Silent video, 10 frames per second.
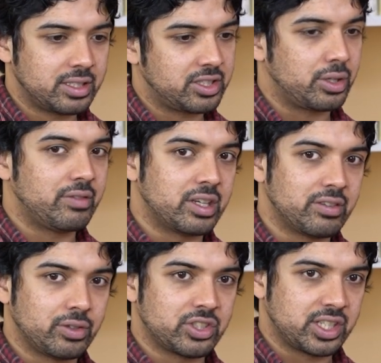So even
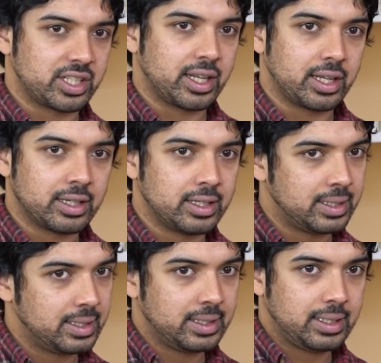if you're studying
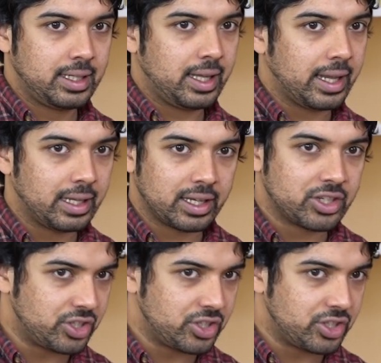English,